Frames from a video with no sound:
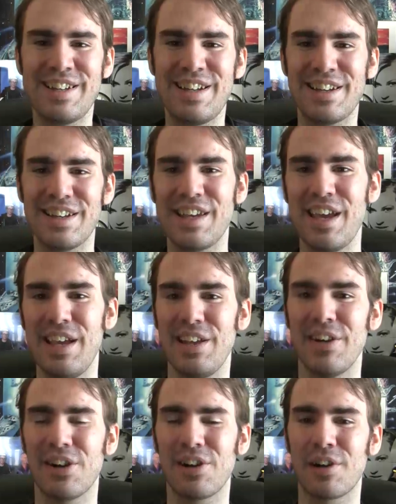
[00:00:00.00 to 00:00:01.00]

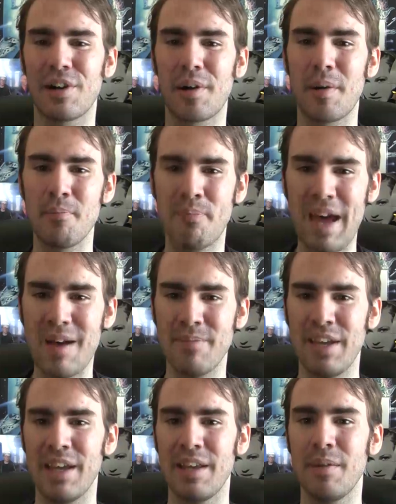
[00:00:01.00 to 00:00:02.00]
dedicated her
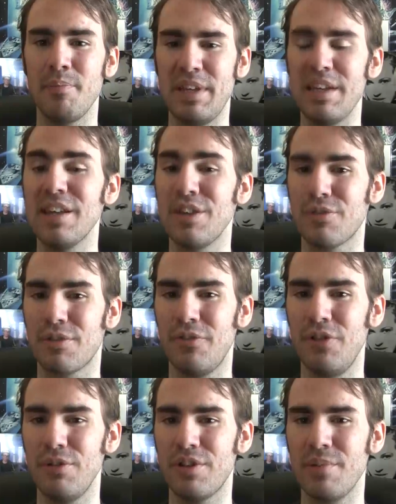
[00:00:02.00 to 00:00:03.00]
Batman Begins
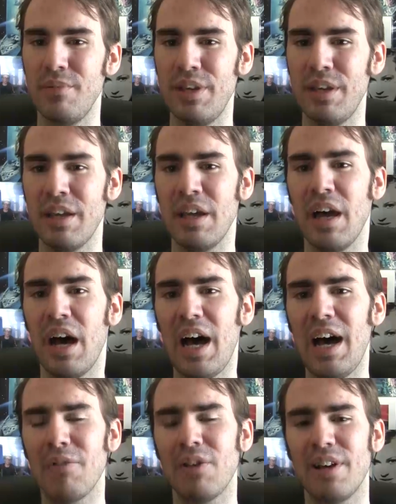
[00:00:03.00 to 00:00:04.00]
review to me,
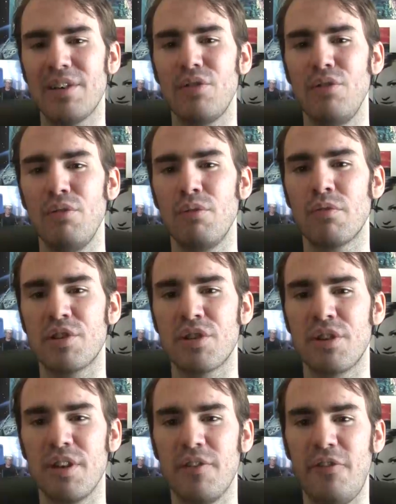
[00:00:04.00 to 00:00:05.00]
I would like to
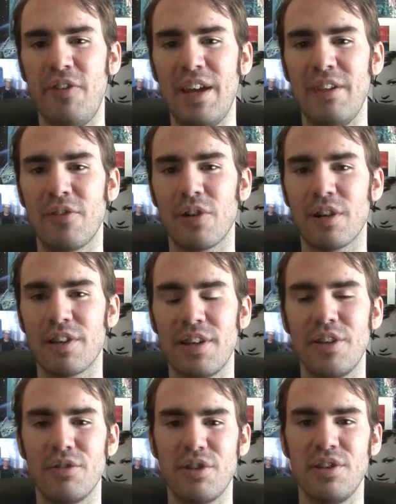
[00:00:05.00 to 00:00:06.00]
return the favor, because I
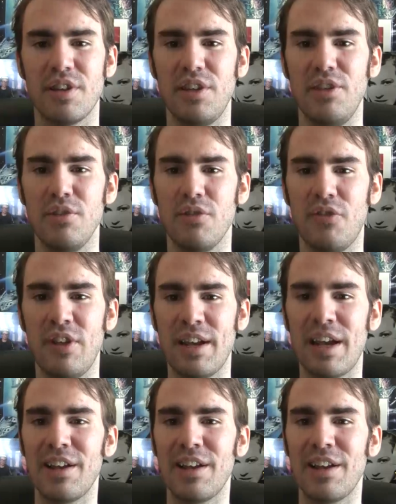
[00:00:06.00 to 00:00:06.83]
know she's a huge fan.